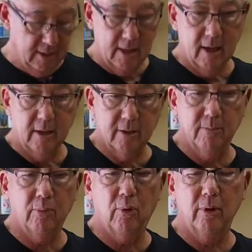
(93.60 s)
then it's
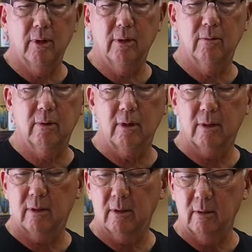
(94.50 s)
important to do
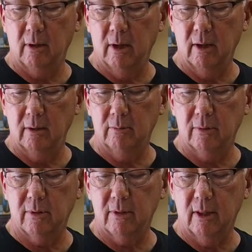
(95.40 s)
this
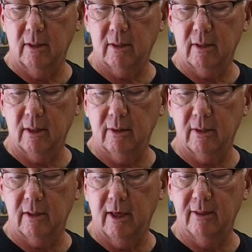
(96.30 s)
with the
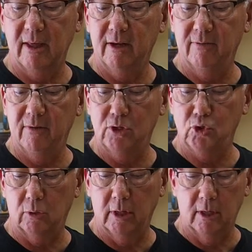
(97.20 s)
slides
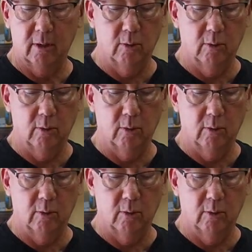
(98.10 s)
individually.